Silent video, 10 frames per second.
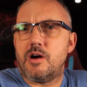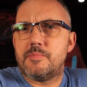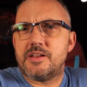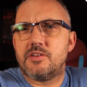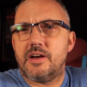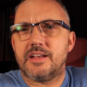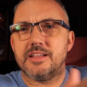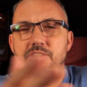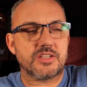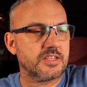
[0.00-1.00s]
Man United
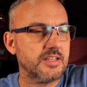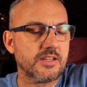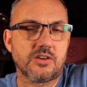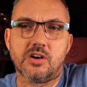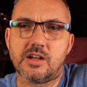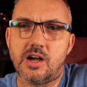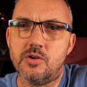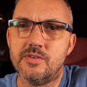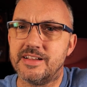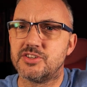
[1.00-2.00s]
let Jesse Lingard
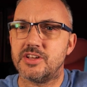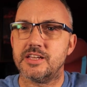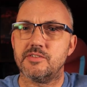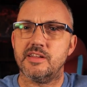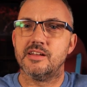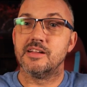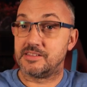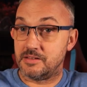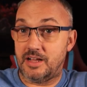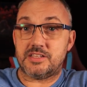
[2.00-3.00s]
go in January?
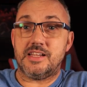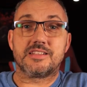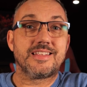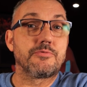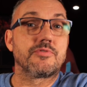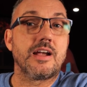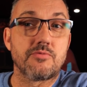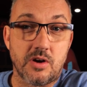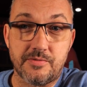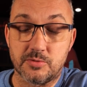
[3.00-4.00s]
I said they were our
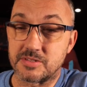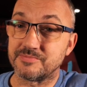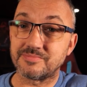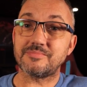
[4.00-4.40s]
rivals.